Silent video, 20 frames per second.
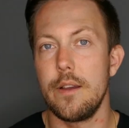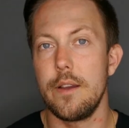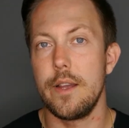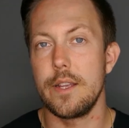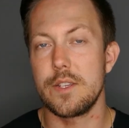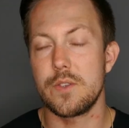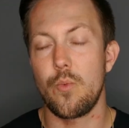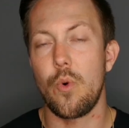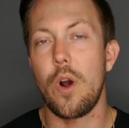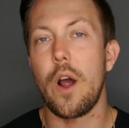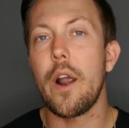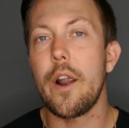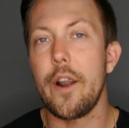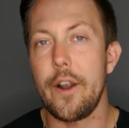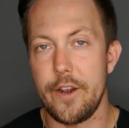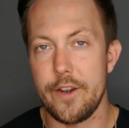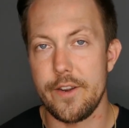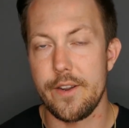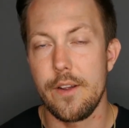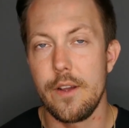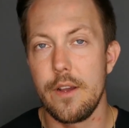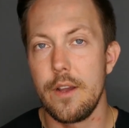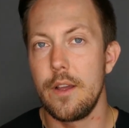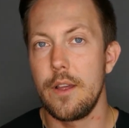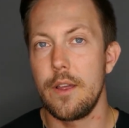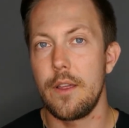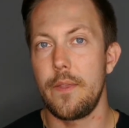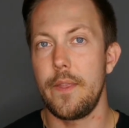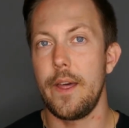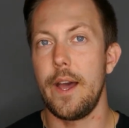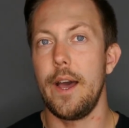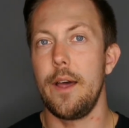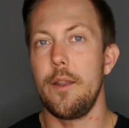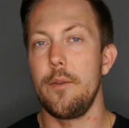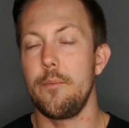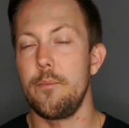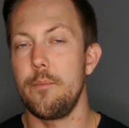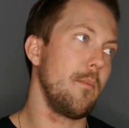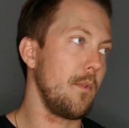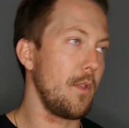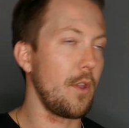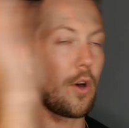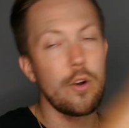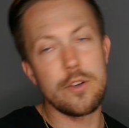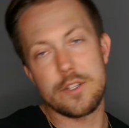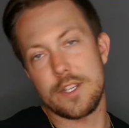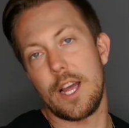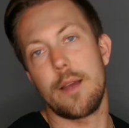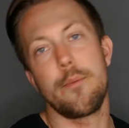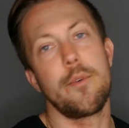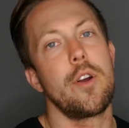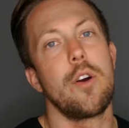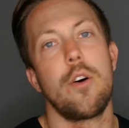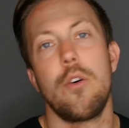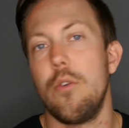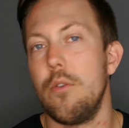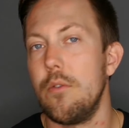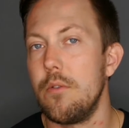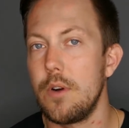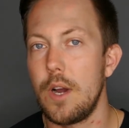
is wired that long time ago,